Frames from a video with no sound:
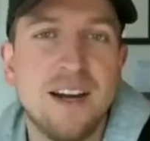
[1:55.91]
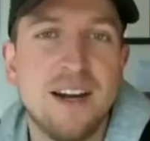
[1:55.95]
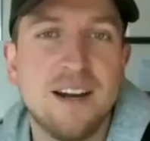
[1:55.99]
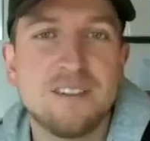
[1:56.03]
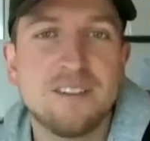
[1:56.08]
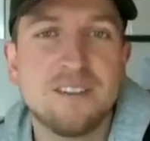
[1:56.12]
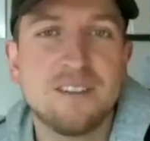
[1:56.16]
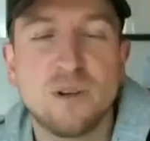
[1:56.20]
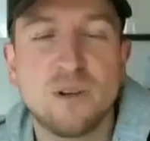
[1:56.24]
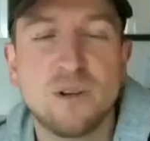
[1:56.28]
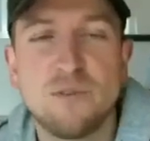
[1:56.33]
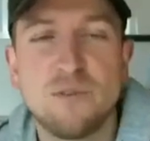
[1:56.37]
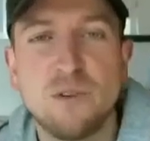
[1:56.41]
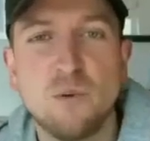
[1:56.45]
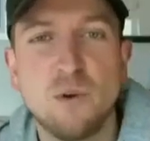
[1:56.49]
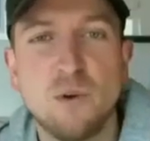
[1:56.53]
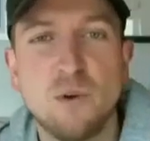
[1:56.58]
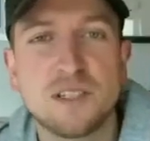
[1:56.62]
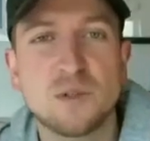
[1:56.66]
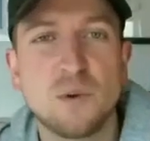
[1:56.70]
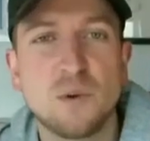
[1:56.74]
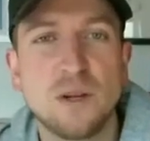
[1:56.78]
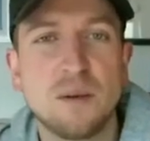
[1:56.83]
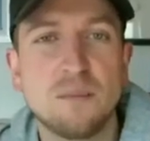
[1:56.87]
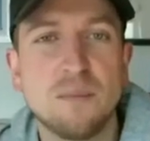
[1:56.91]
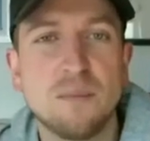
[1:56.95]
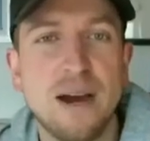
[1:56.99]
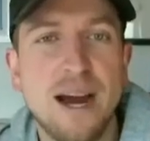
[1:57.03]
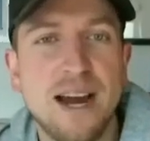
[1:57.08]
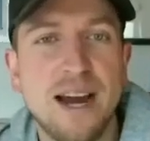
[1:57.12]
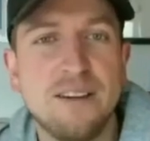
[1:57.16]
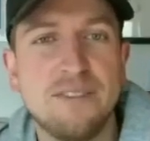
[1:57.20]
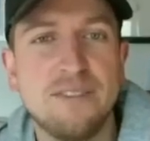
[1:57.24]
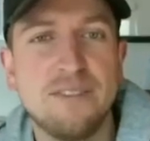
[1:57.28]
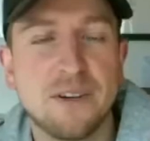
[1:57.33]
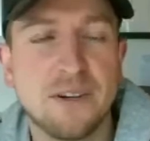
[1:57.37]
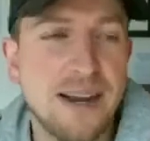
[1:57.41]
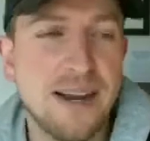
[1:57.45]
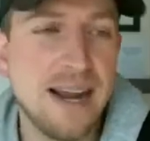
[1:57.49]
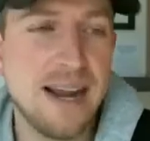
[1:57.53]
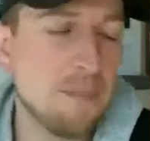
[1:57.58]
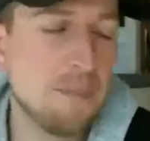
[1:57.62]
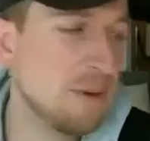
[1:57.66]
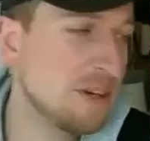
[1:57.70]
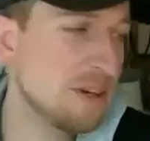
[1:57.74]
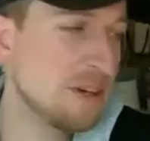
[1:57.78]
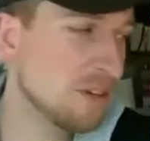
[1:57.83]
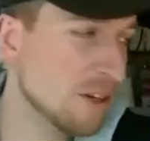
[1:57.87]
So if you want to swing by, if you're in
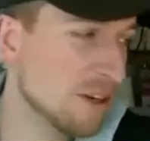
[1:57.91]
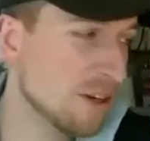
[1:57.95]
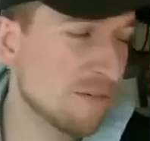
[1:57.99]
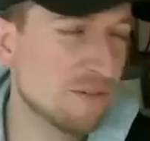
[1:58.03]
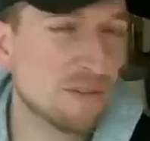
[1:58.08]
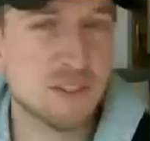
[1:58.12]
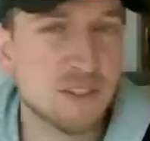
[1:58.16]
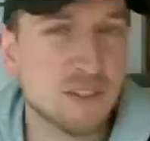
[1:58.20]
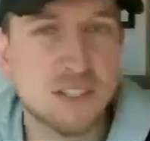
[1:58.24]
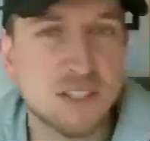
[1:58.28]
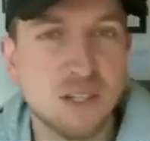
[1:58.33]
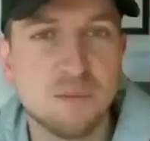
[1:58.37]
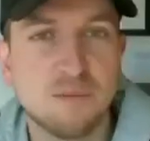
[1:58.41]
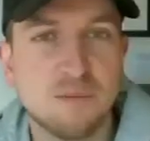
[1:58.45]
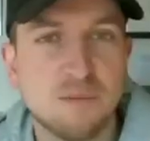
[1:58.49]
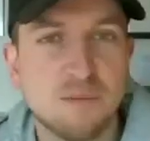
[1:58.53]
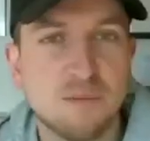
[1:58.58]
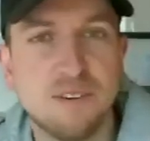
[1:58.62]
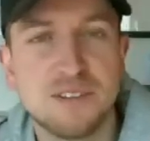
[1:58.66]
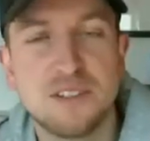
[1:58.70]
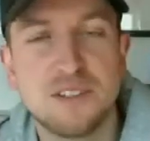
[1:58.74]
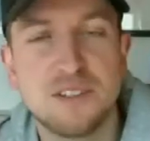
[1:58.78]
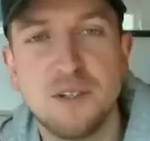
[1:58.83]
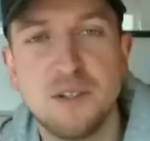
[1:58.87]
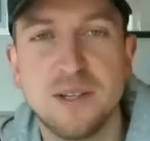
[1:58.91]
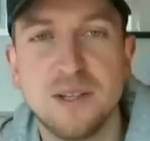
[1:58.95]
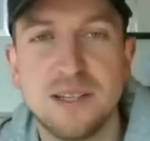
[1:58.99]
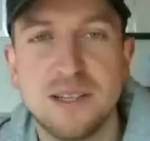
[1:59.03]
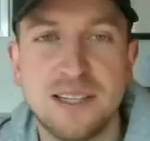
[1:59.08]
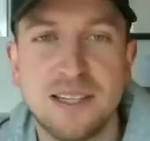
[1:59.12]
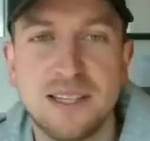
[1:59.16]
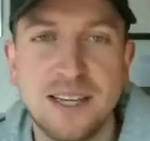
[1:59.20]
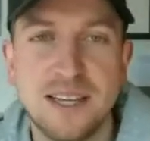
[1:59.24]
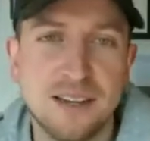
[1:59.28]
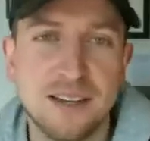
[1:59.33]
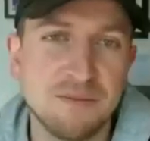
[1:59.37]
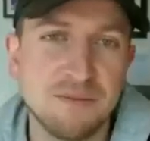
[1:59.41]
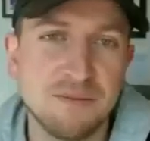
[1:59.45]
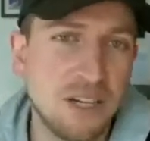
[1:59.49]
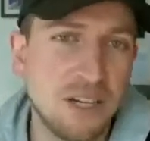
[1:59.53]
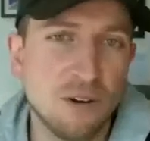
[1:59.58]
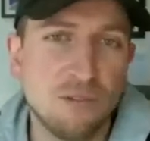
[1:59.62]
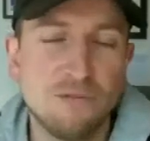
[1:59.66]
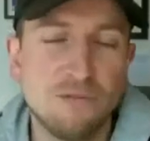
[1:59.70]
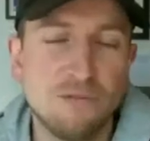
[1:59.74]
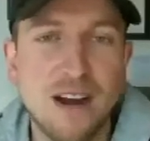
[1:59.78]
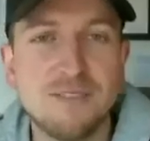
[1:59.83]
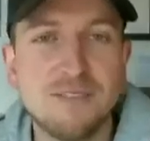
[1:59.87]
Napa and you're looking for something fun to do at that
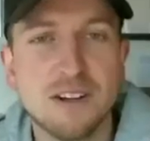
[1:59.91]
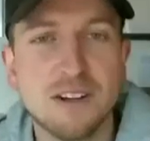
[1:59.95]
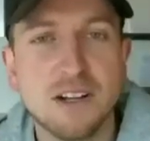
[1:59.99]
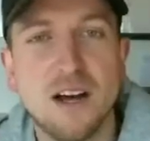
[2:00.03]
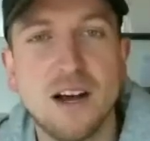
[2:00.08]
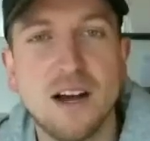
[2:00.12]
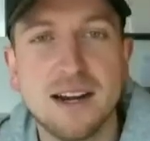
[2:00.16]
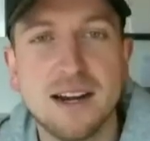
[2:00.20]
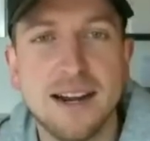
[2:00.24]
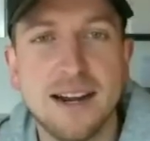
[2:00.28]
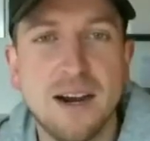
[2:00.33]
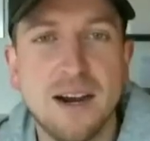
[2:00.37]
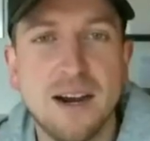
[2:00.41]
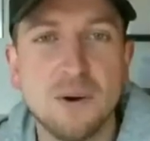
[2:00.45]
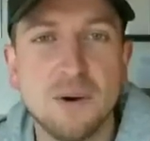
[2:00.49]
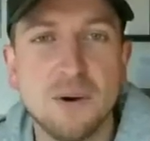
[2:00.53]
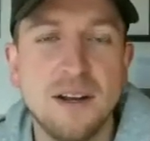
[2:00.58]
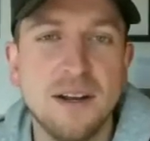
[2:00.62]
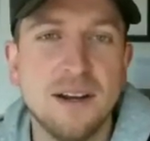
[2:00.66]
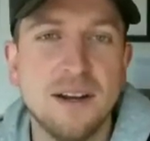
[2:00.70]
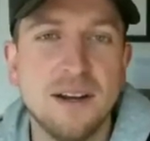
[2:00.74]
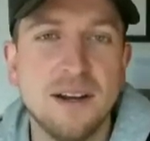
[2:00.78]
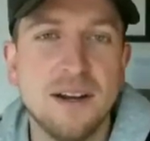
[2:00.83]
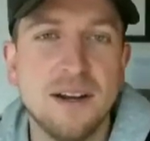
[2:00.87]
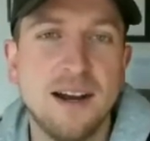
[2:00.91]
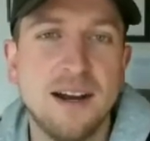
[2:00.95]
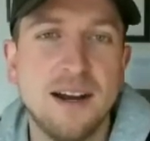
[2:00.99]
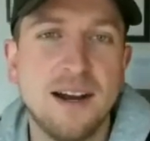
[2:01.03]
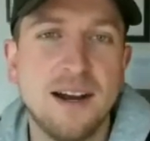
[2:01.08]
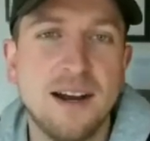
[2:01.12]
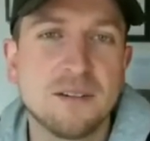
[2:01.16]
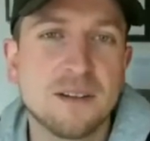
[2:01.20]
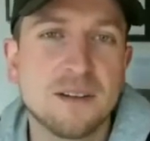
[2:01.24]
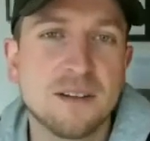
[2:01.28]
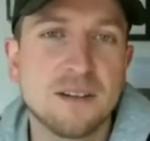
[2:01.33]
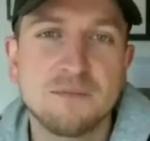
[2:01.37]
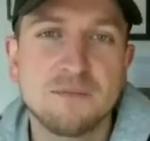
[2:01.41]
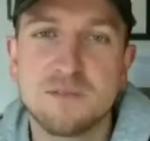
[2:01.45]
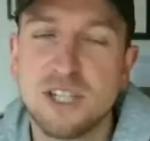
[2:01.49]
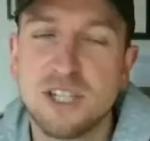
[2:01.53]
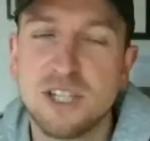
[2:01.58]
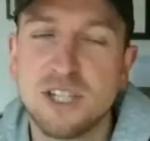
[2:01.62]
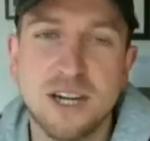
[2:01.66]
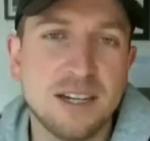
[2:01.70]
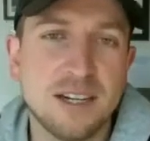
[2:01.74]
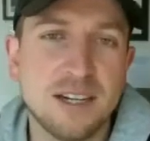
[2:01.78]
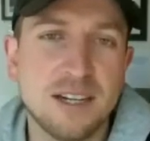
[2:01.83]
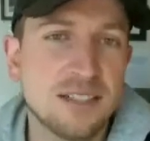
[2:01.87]
5 o'clock hour,
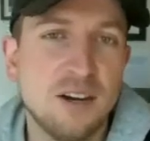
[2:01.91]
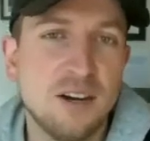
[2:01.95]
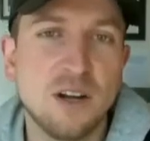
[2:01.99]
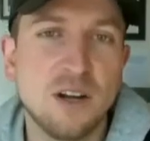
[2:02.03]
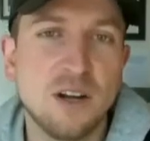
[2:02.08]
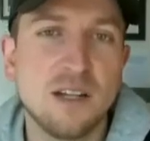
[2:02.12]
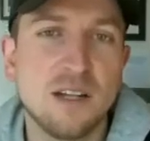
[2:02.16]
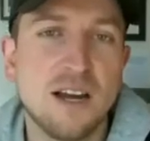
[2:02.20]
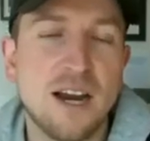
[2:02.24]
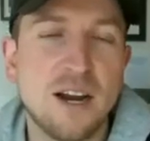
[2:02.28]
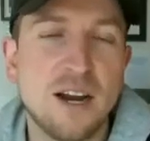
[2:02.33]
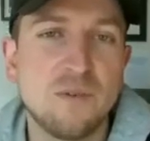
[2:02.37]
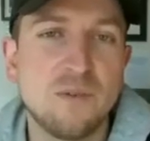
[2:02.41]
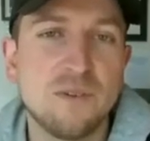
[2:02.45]
check us out online.